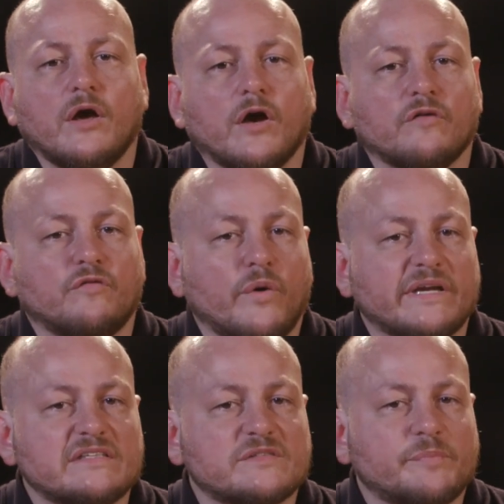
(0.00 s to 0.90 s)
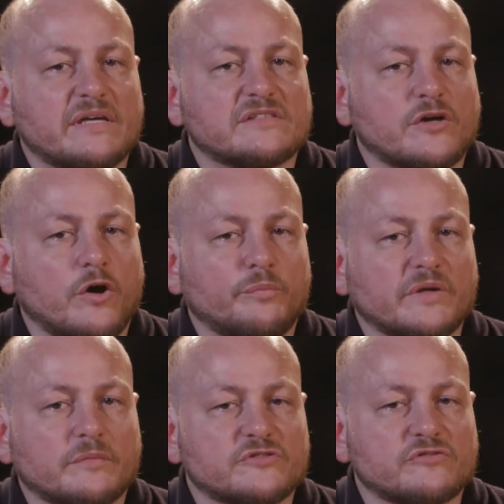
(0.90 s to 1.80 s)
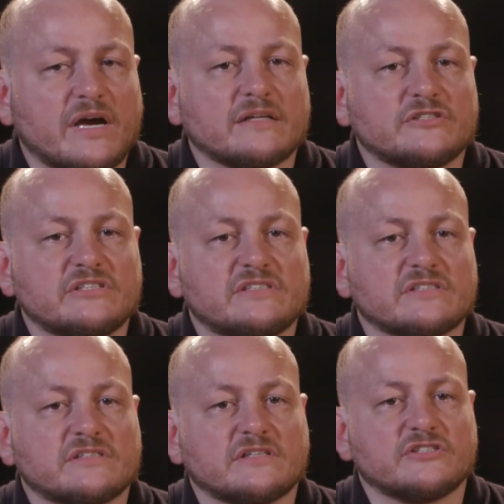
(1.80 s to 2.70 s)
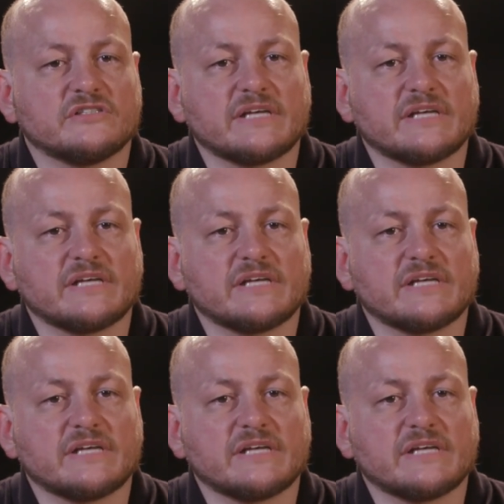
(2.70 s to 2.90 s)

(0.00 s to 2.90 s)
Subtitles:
avoidance-based coping strategies such as